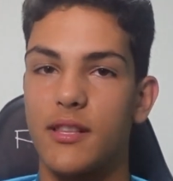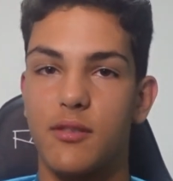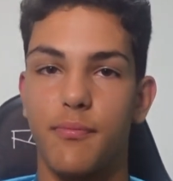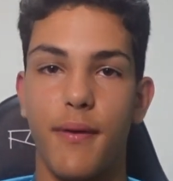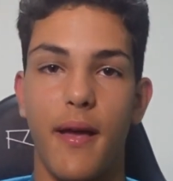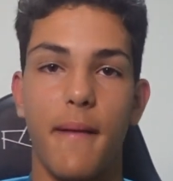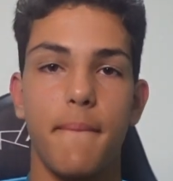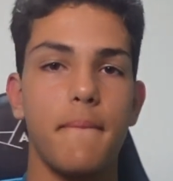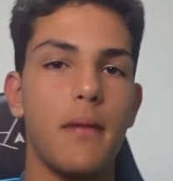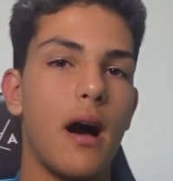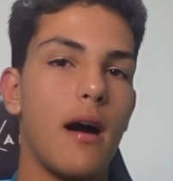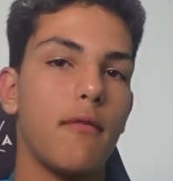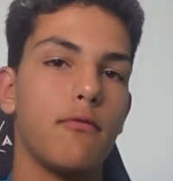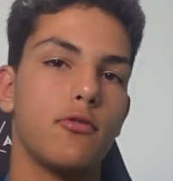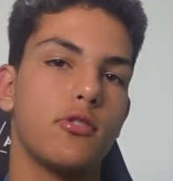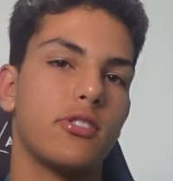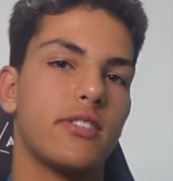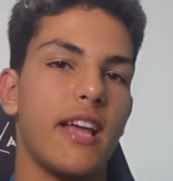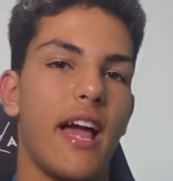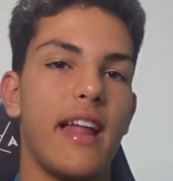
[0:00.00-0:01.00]
This will be at
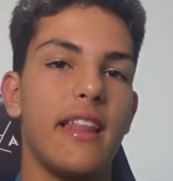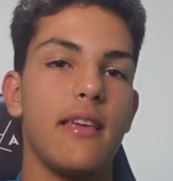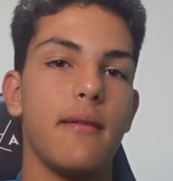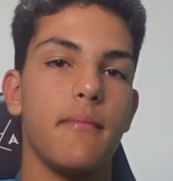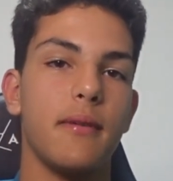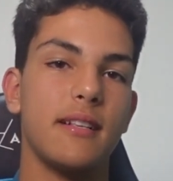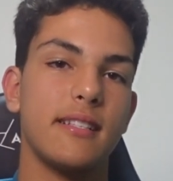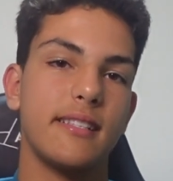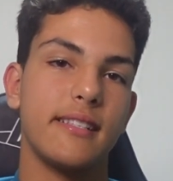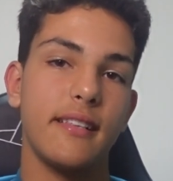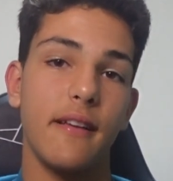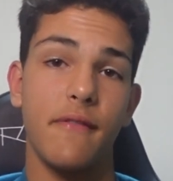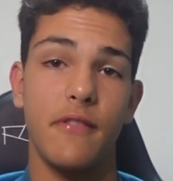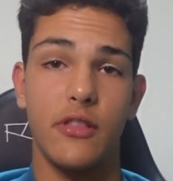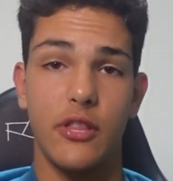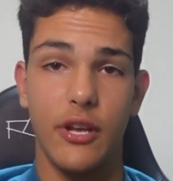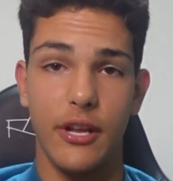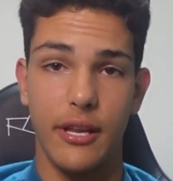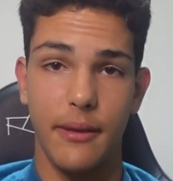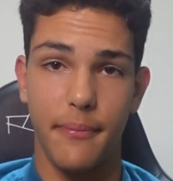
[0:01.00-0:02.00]
Marvel Stadium at
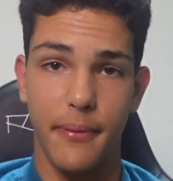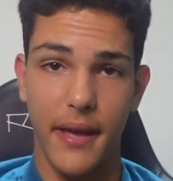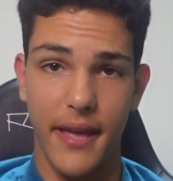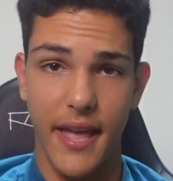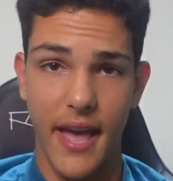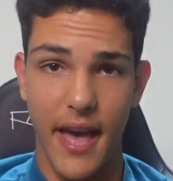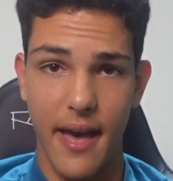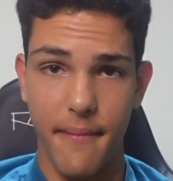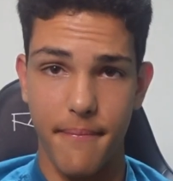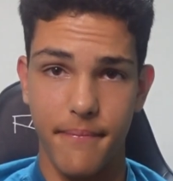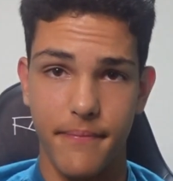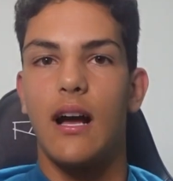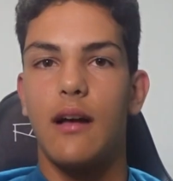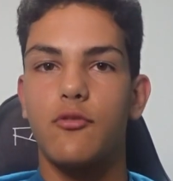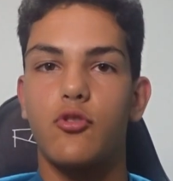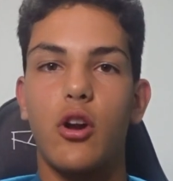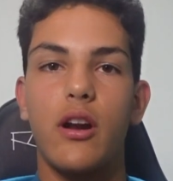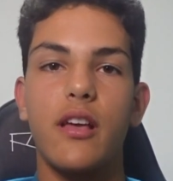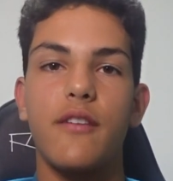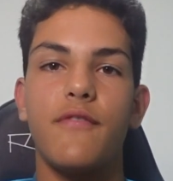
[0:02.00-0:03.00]
7:30 PM.
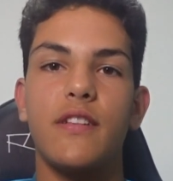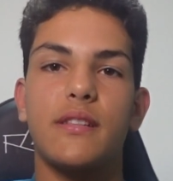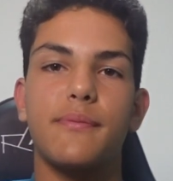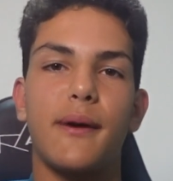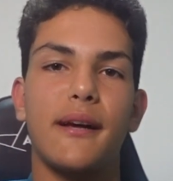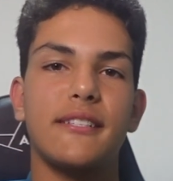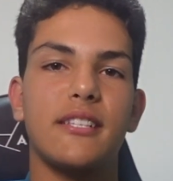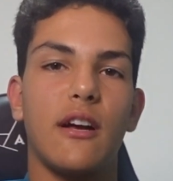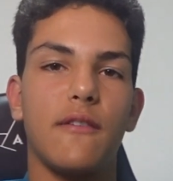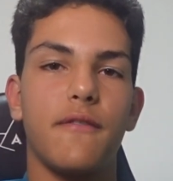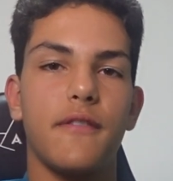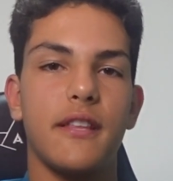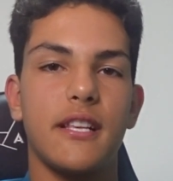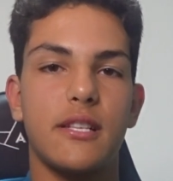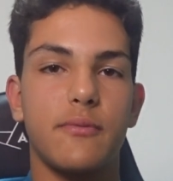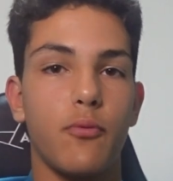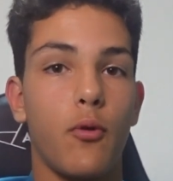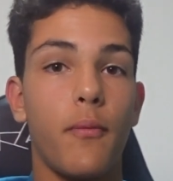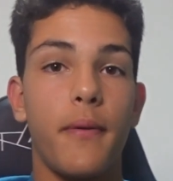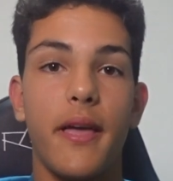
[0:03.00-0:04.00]
I'm trying to convince myself that
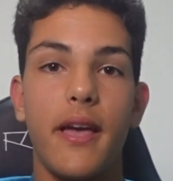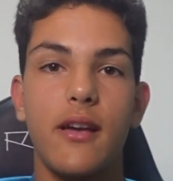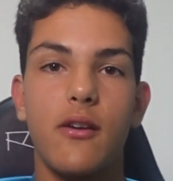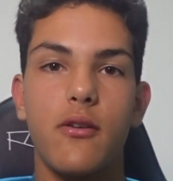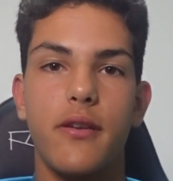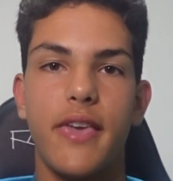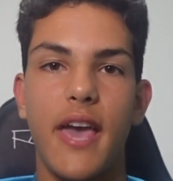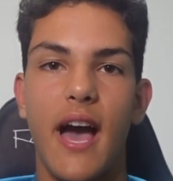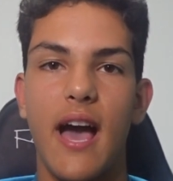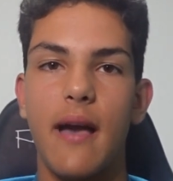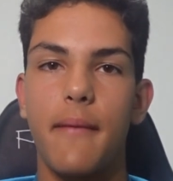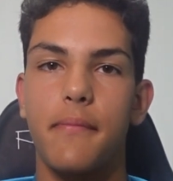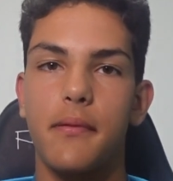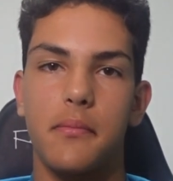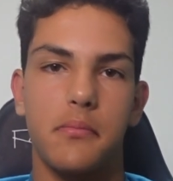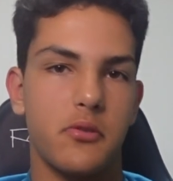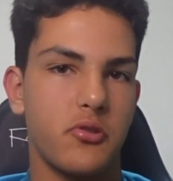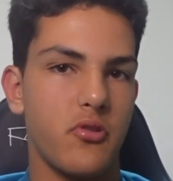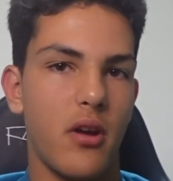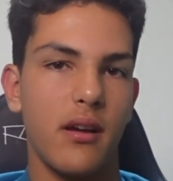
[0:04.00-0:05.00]
this will be a good game, but
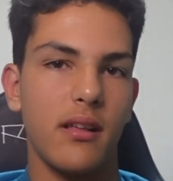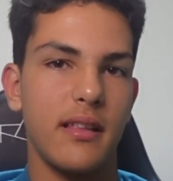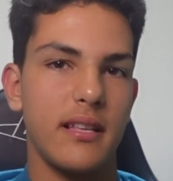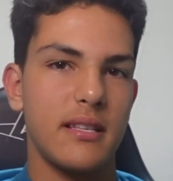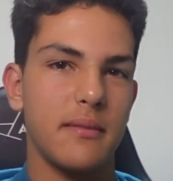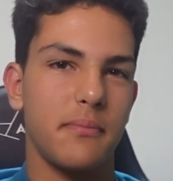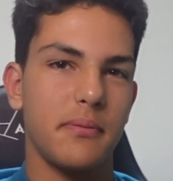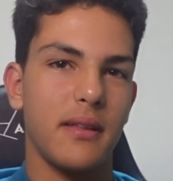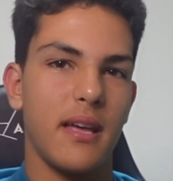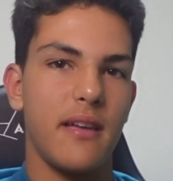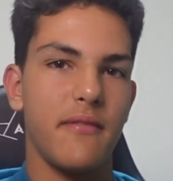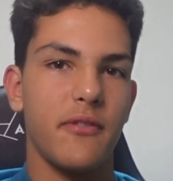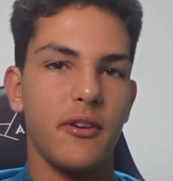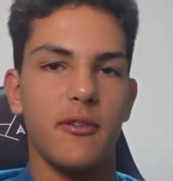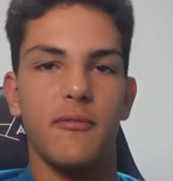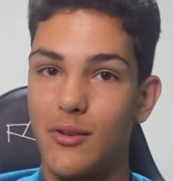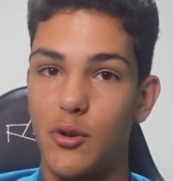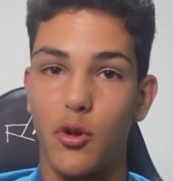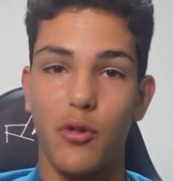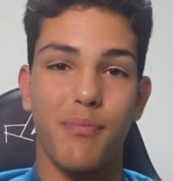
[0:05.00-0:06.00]
I'm struggling to believe
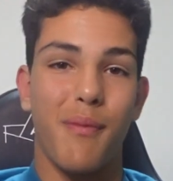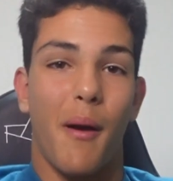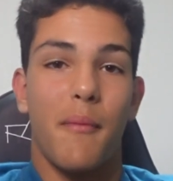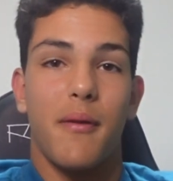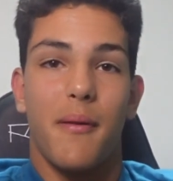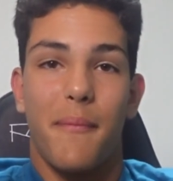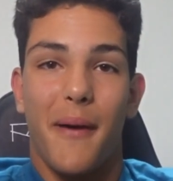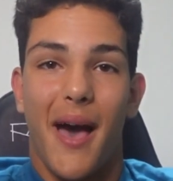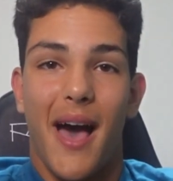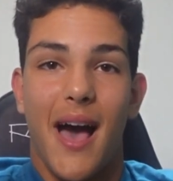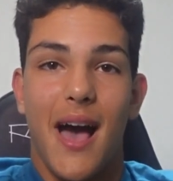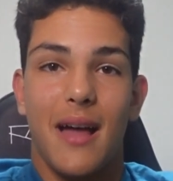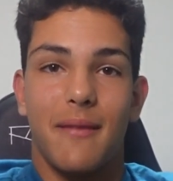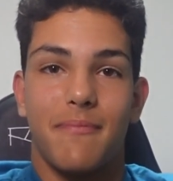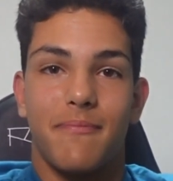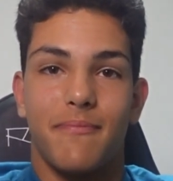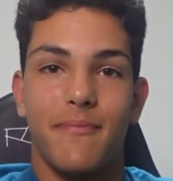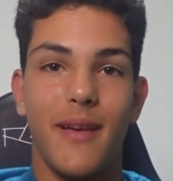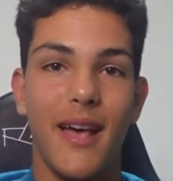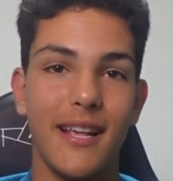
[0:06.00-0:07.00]
it. North Melbourne are bad.